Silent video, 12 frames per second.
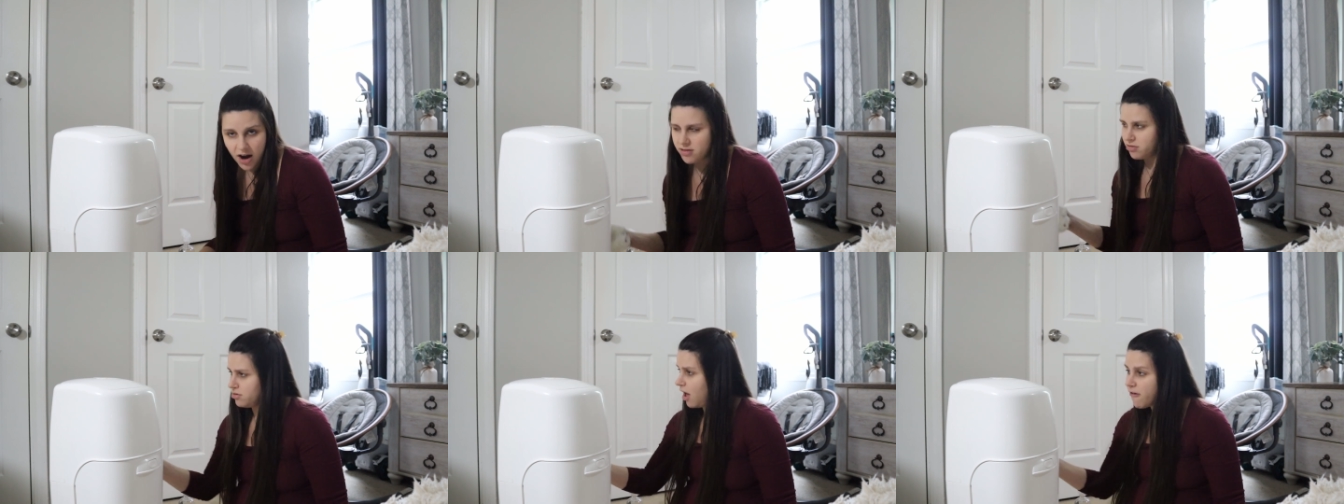I
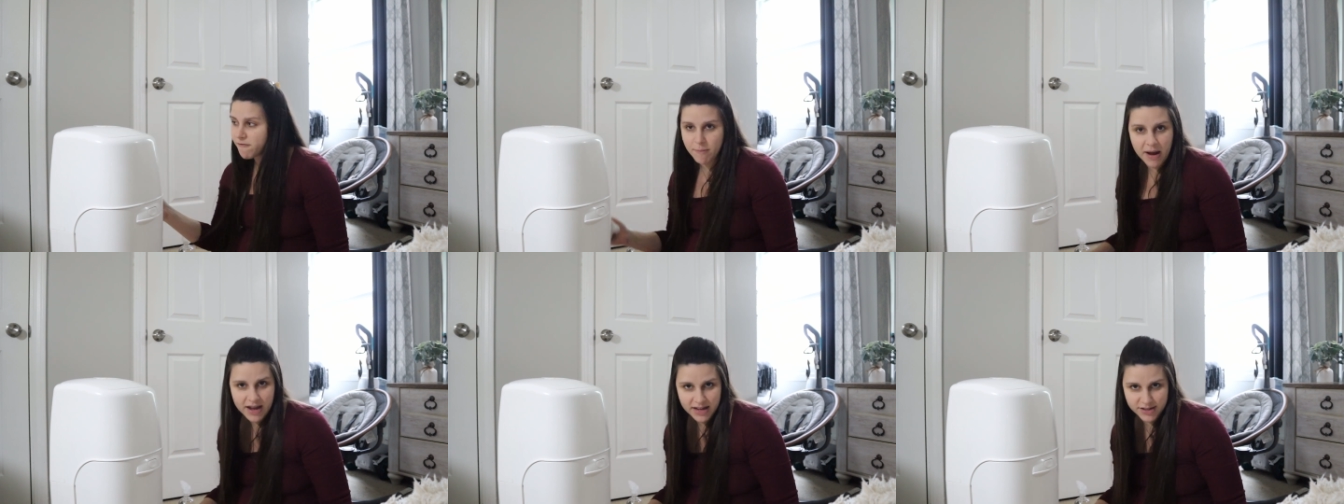love
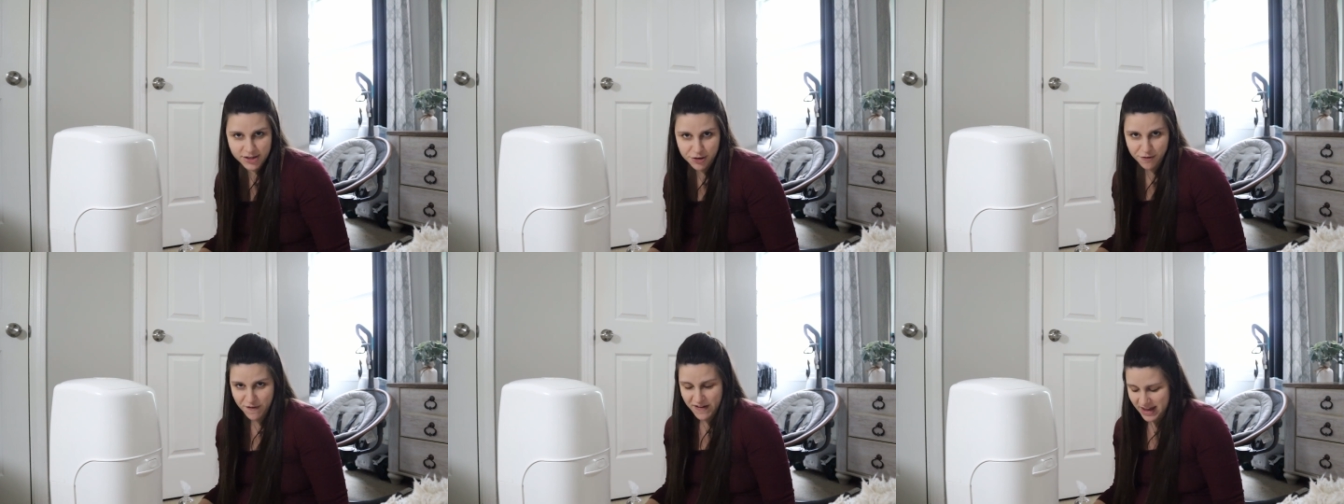my
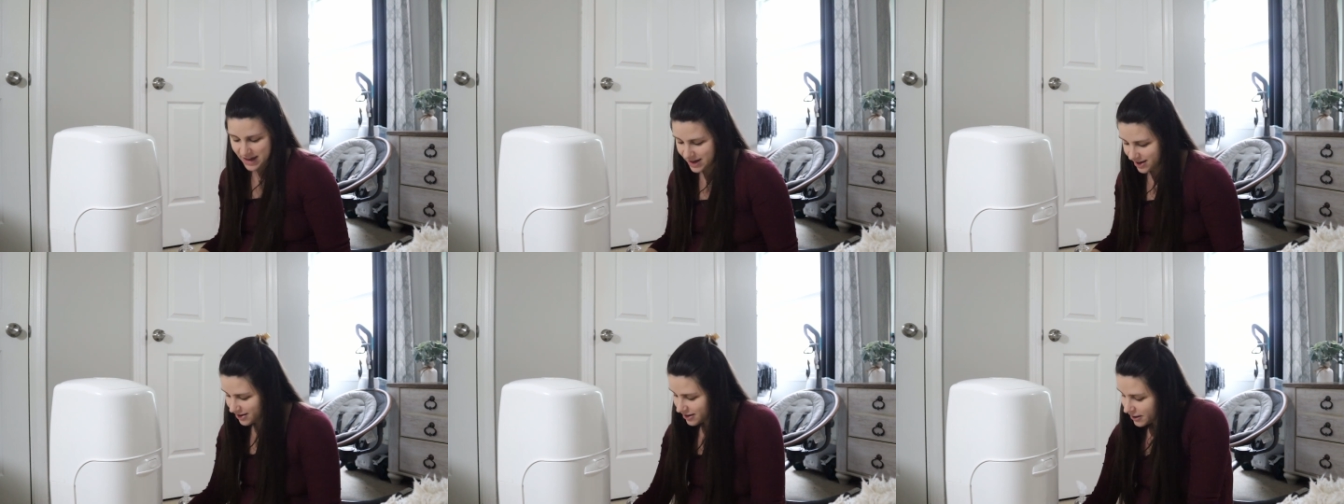SUV.